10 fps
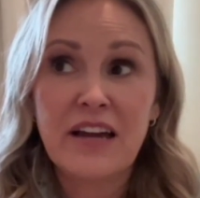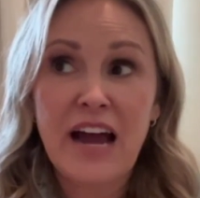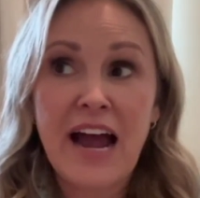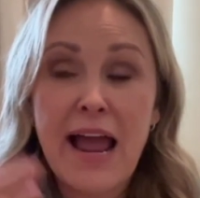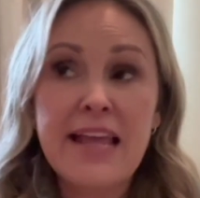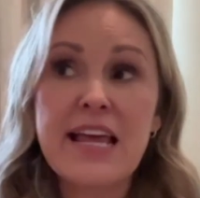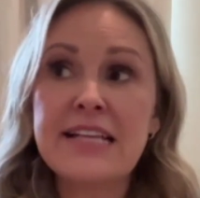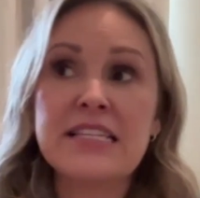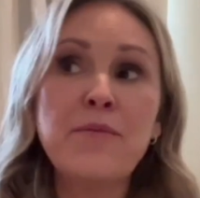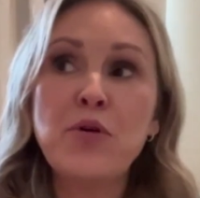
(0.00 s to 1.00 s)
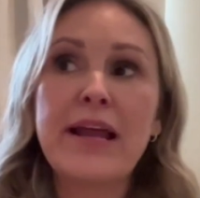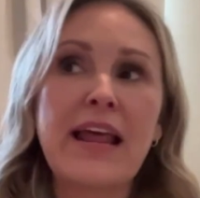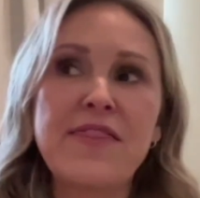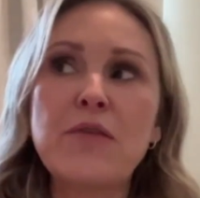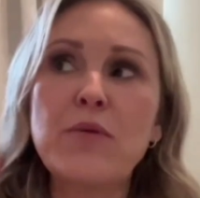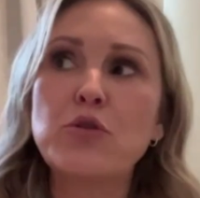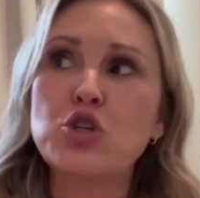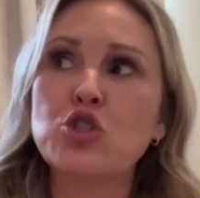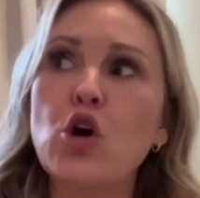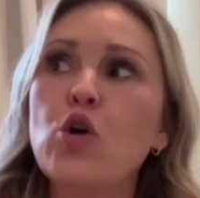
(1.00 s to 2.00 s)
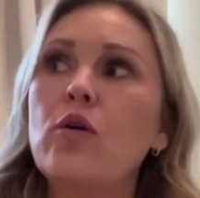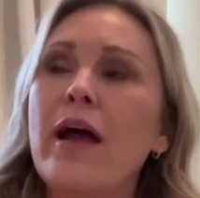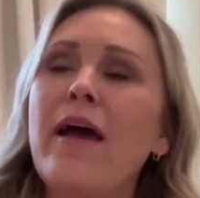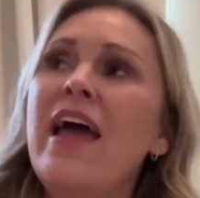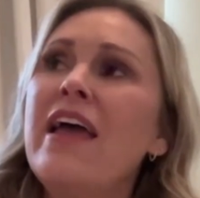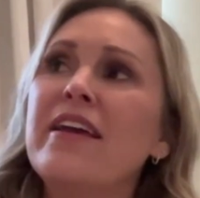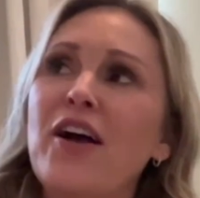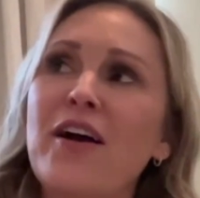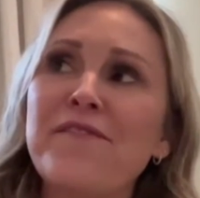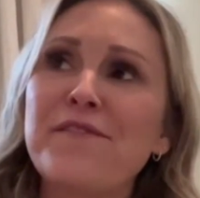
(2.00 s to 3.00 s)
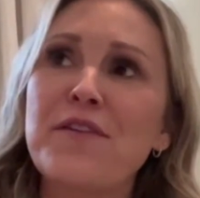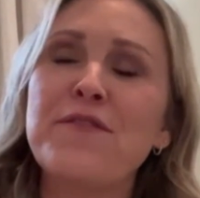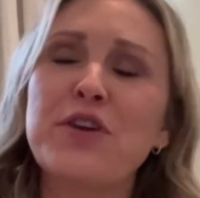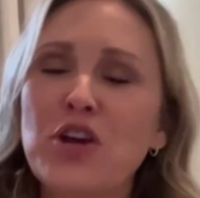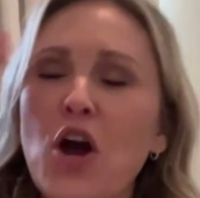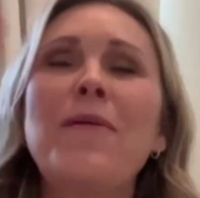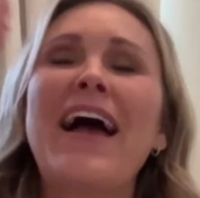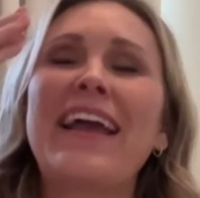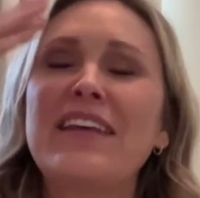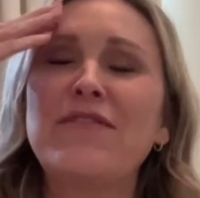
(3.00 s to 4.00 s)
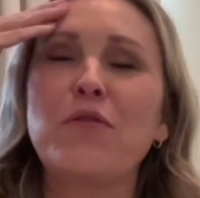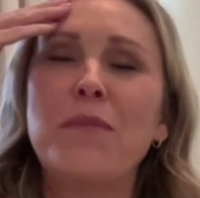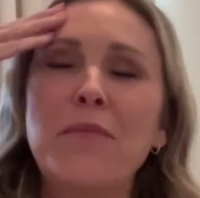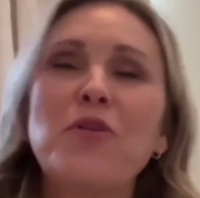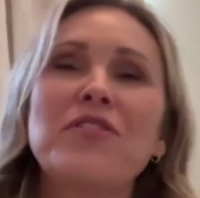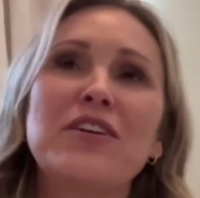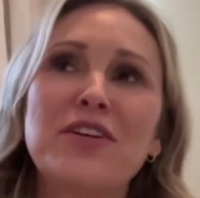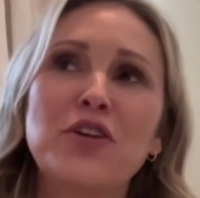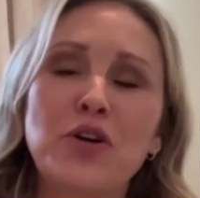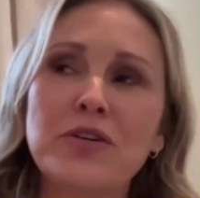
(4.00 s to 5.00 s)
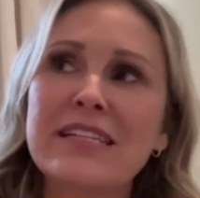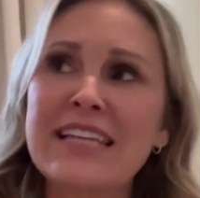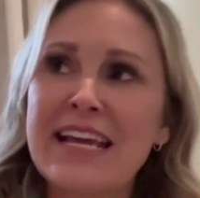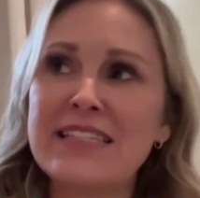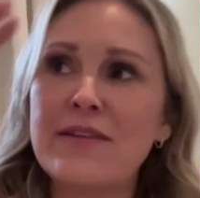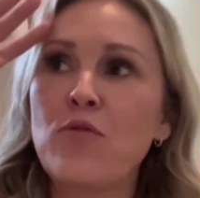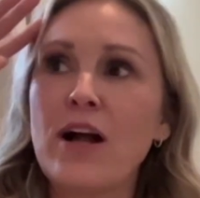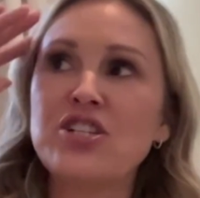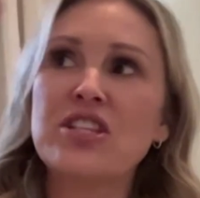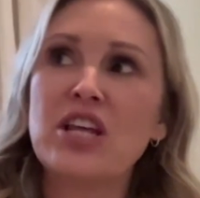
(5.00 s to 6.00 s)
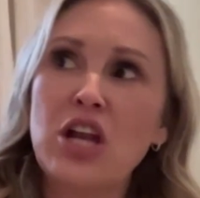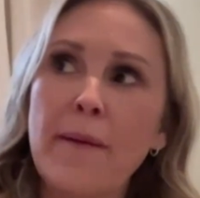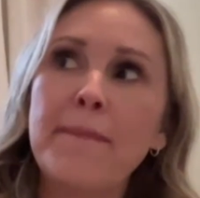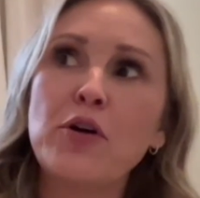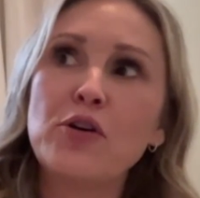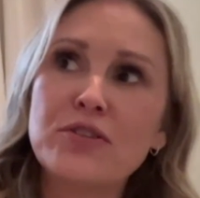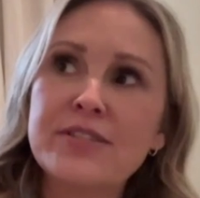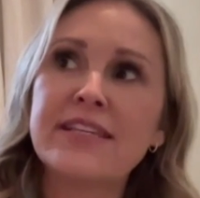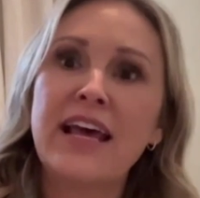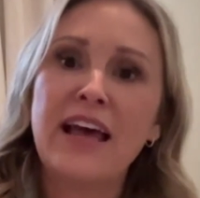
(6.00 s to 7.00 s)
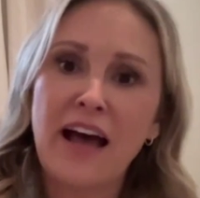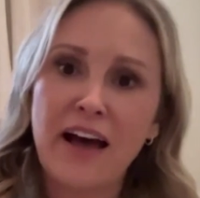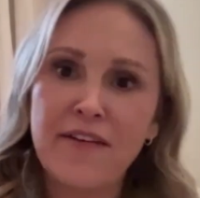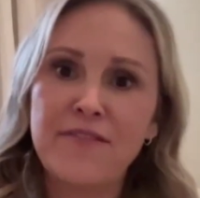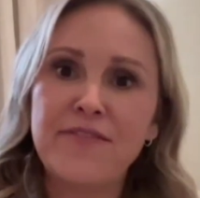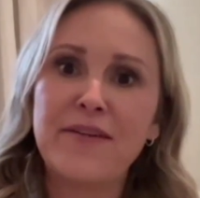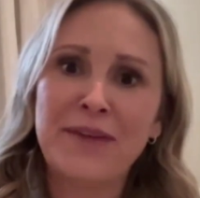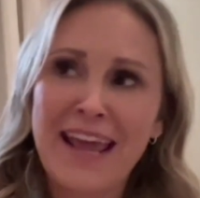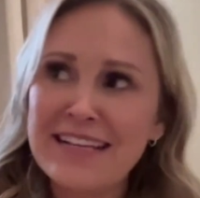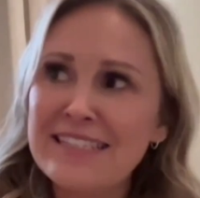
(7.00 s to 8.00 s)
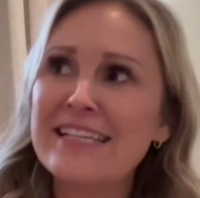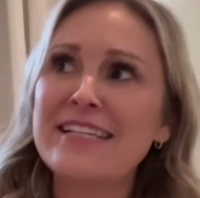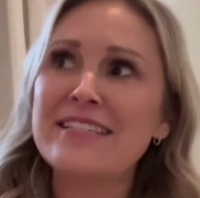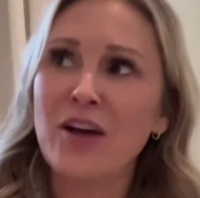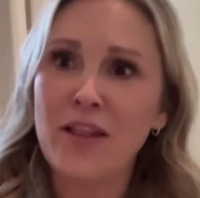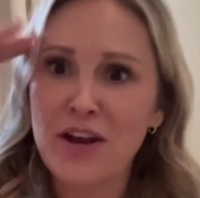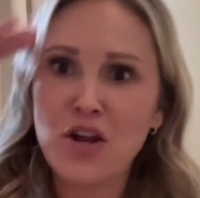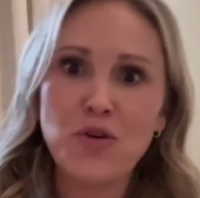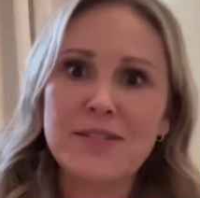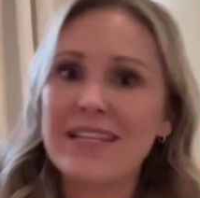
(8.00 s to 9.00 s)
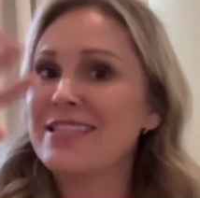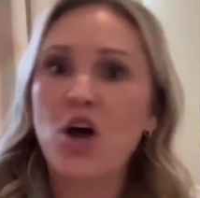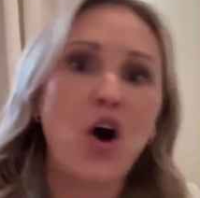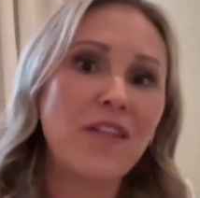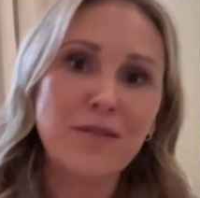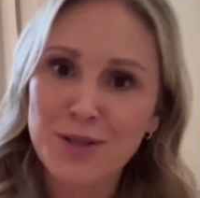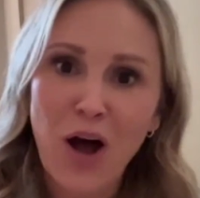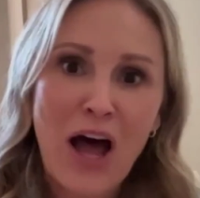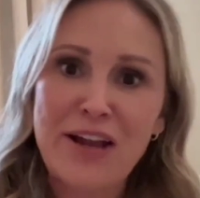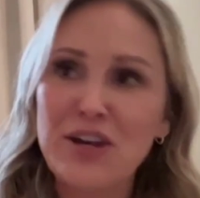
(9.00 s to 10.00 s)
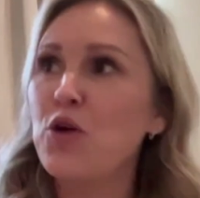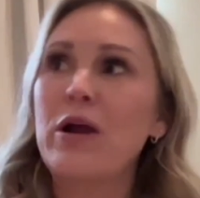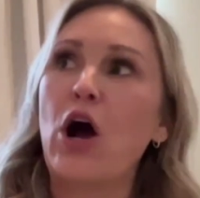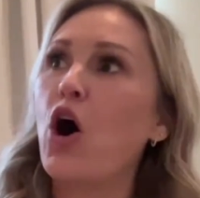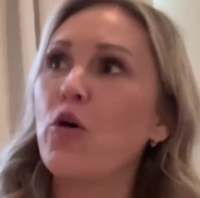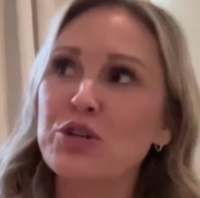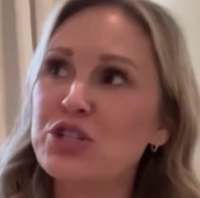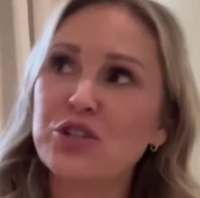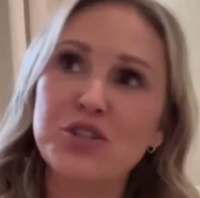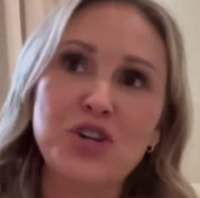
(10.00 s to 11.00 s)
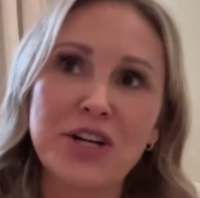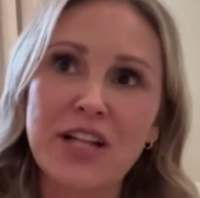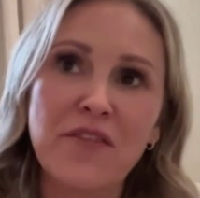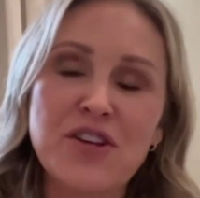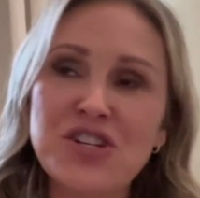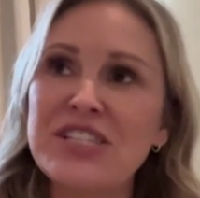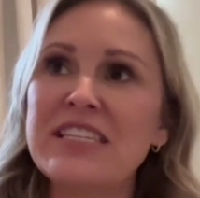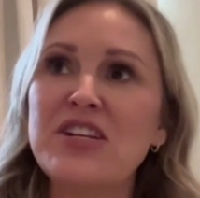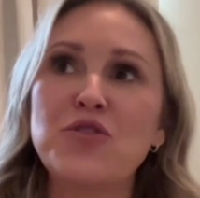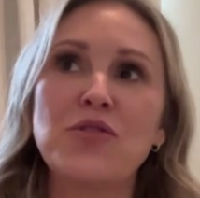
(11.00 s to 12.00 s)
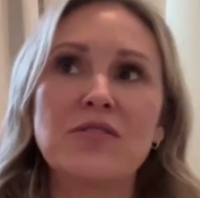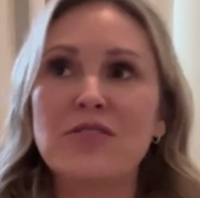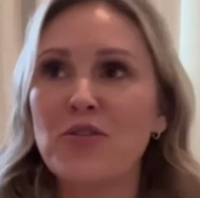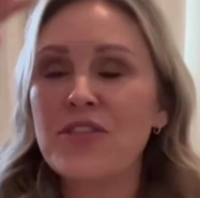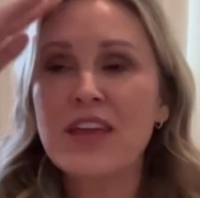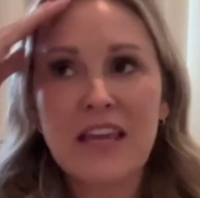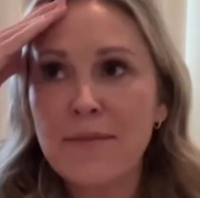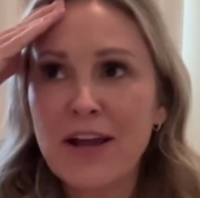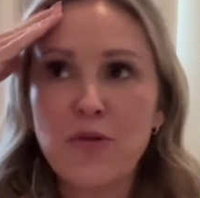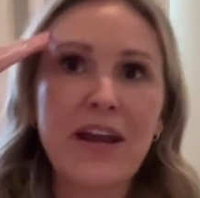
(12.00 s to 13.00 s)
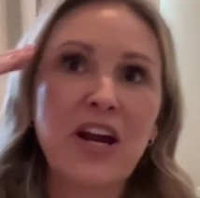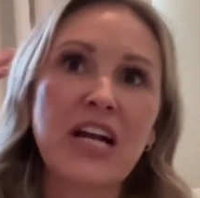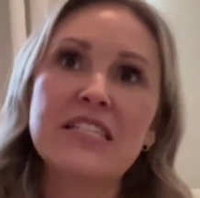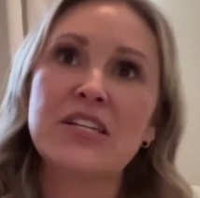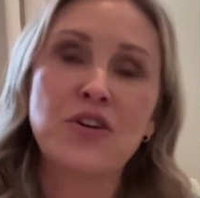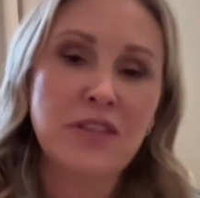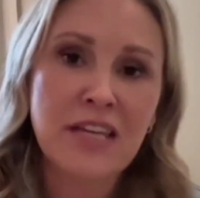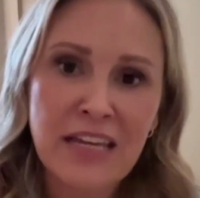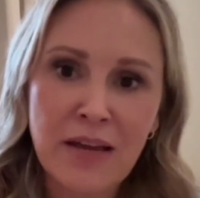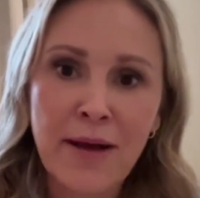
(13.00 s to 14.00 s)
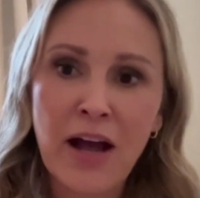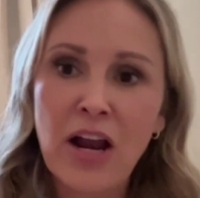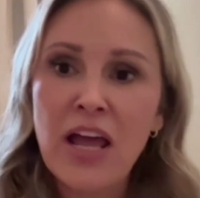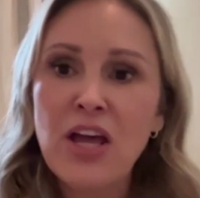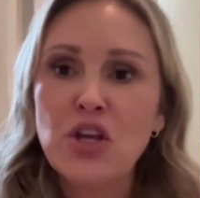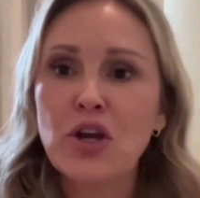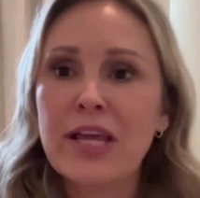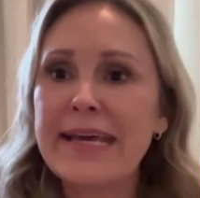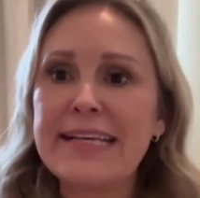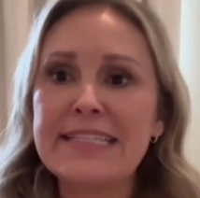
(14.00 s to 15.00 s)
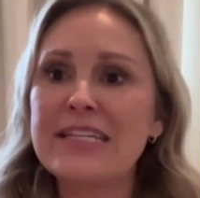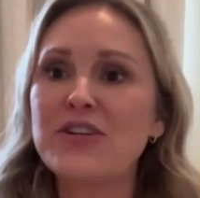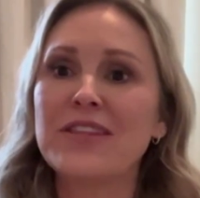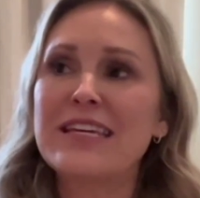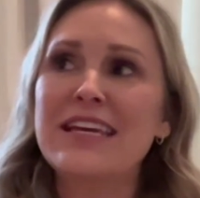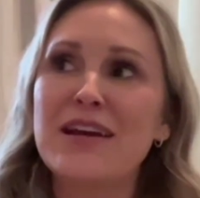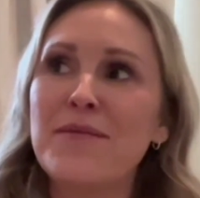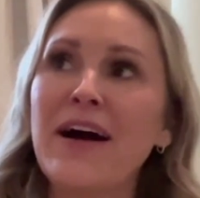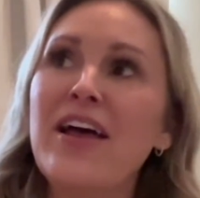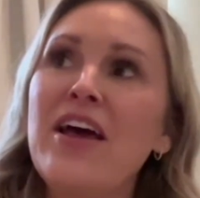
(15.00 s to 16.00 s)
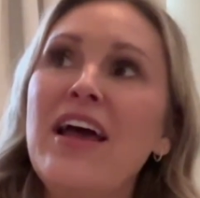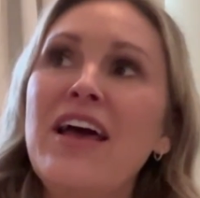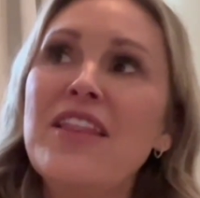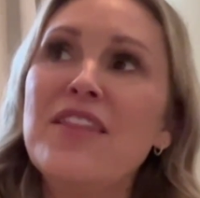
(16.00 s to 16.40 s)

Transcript: At some point, I think we were so, if you can go back and even remember the early days of watching the numbers of cases on the news, and that's all that was on, we all were just glued to our televisions, and you're thinking about your parents, and you're thinking about your kids, and you're thinking about the